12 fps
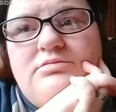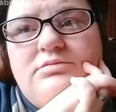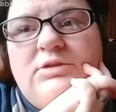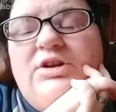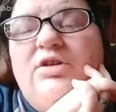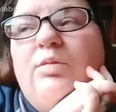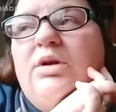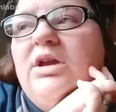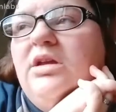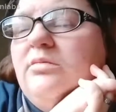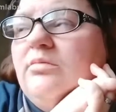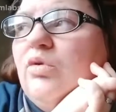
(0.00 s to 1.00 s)
I know we're
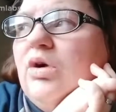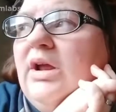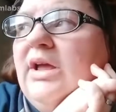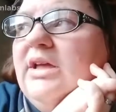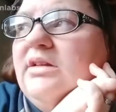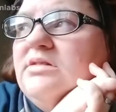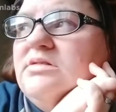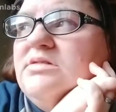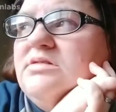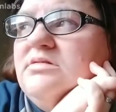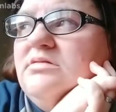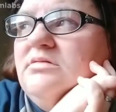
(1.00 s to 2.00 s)
getting more
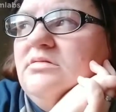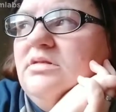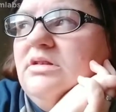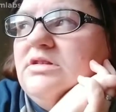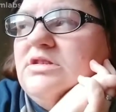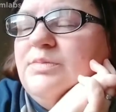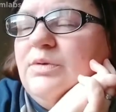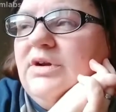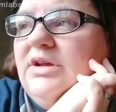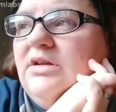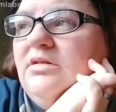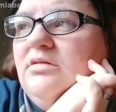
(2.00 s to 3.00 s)
hens in the
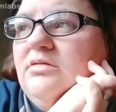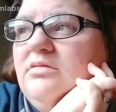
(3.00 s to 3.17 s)
spring.